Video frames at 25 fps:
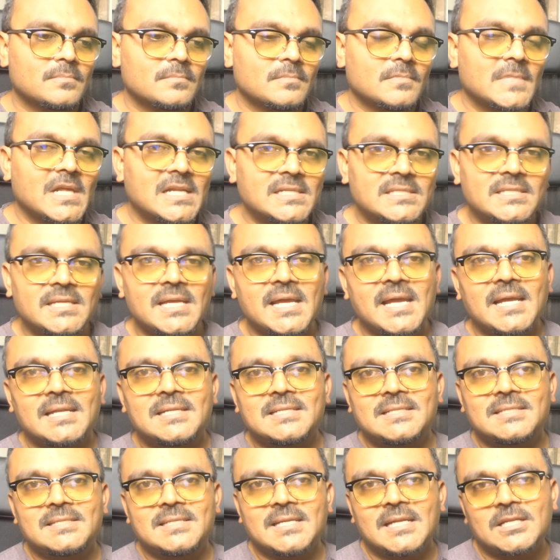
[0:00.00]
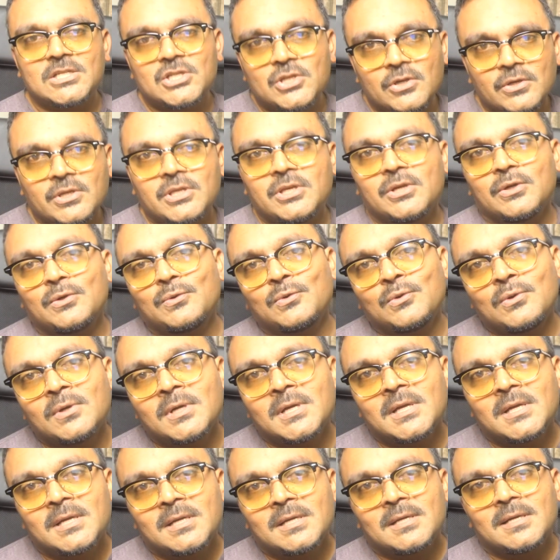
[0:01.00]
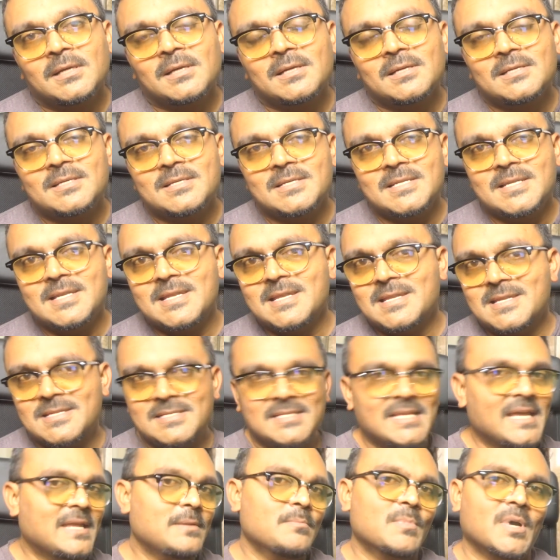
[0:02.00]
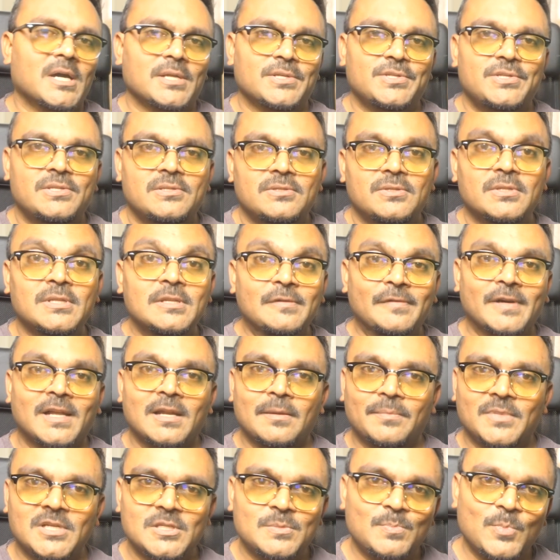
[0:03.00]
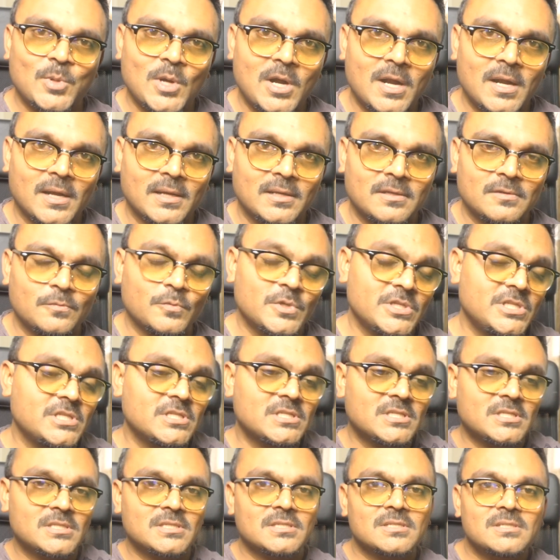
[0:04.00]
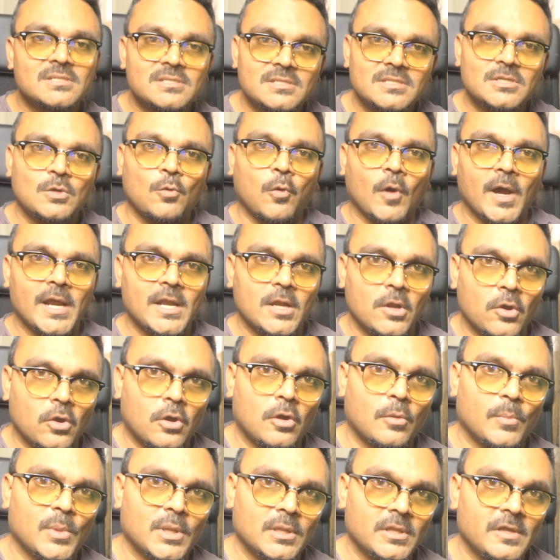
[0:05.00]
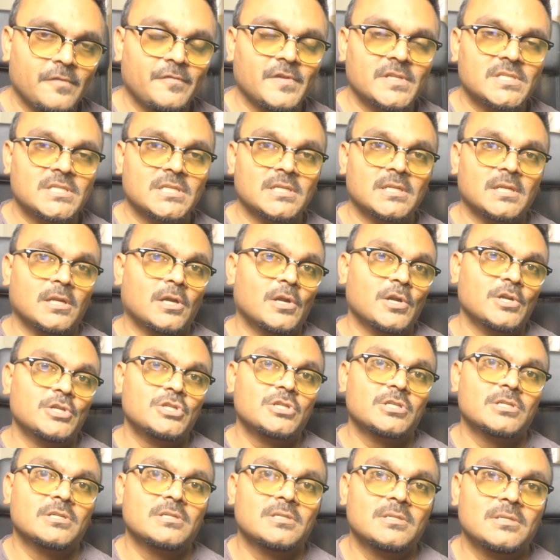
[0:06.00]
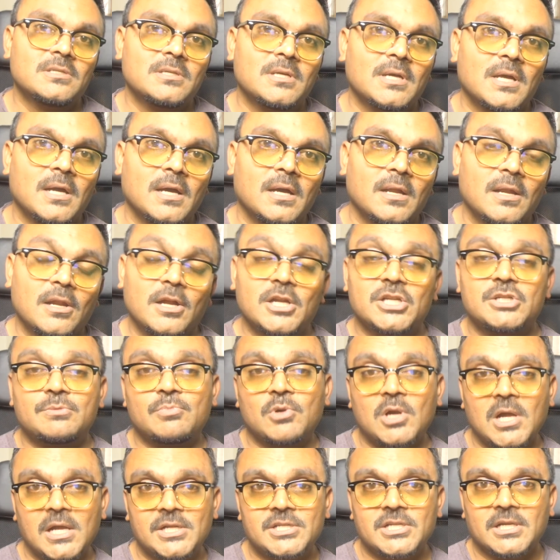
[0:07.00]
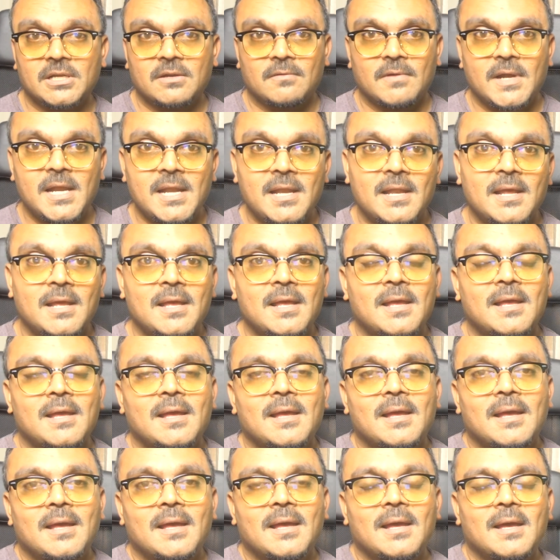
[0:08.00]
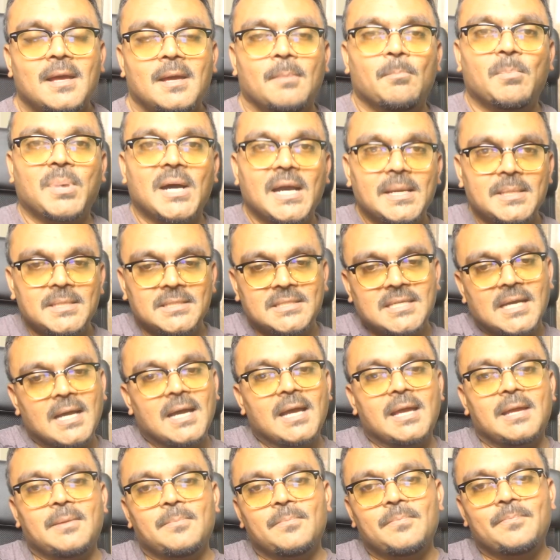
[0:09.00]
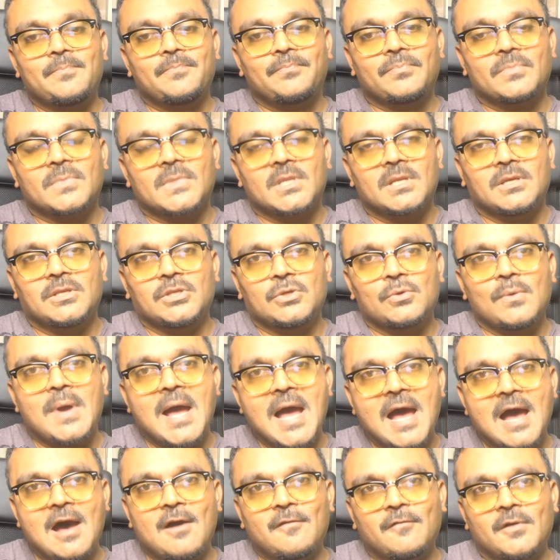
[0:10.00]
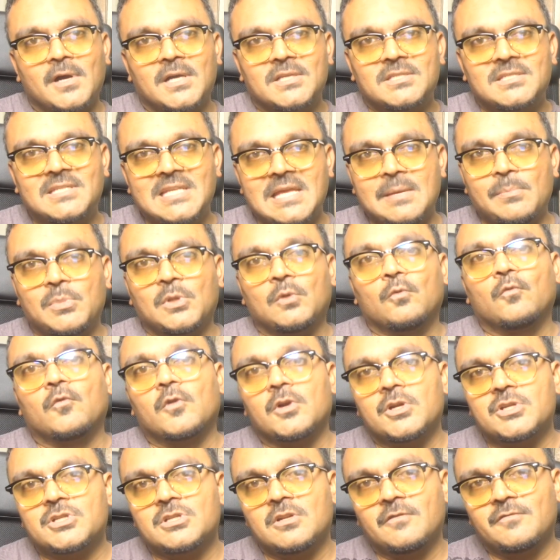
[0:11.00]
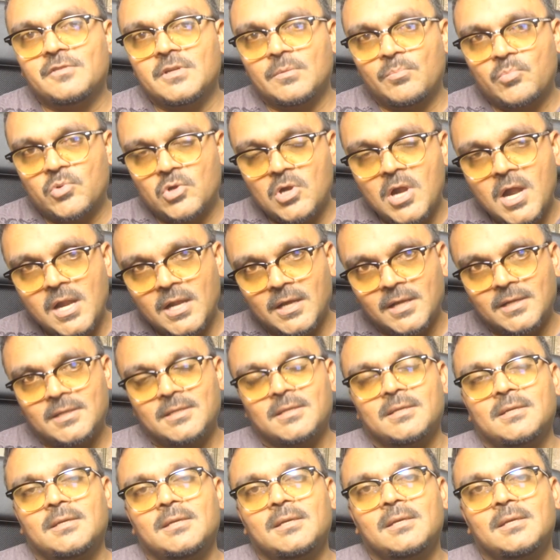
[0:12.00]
let's say it took you 10 months to develop this product, which is quite normal if it's a large project, right? By the time you have a stable version of your product,